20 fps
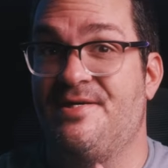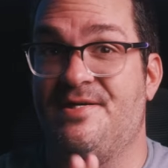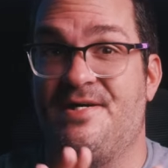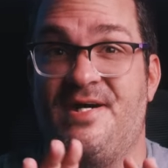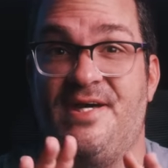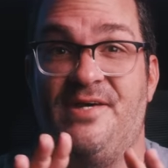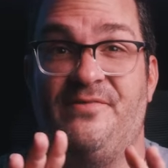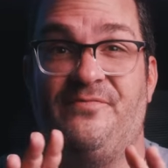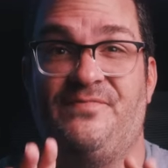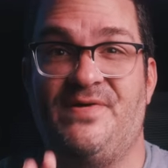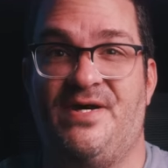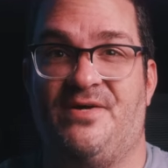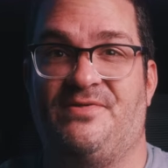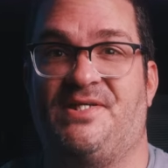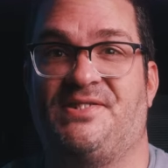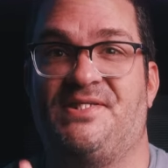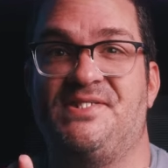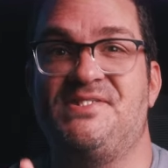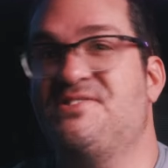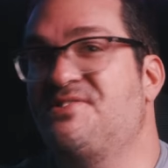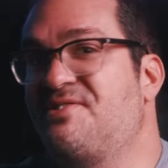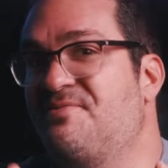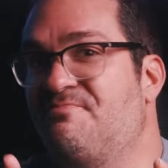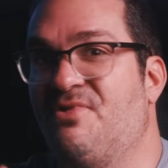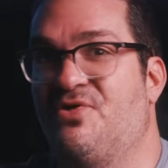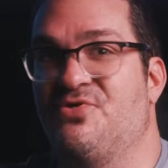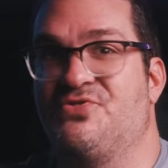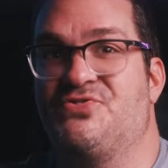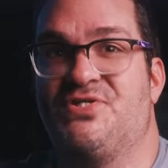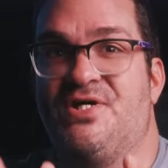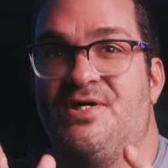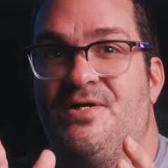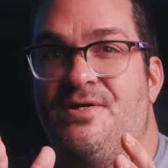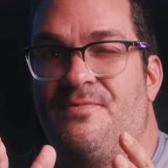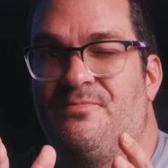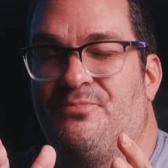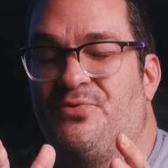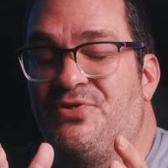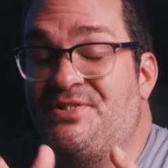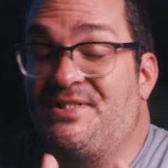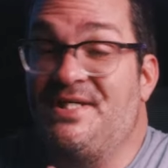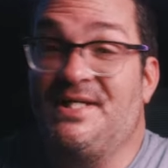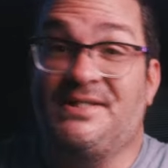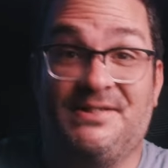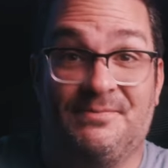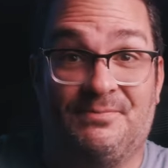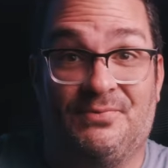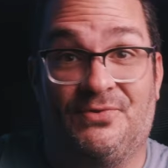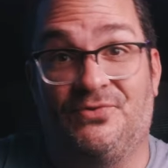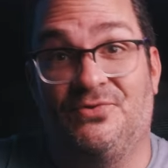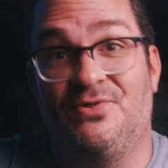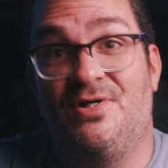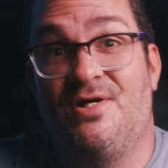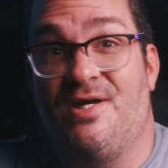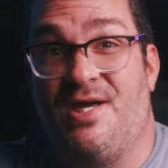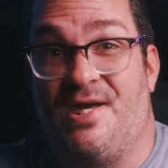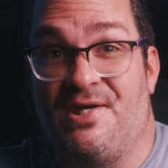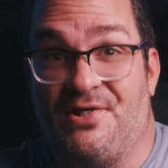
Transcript: I have found that this is the most predictable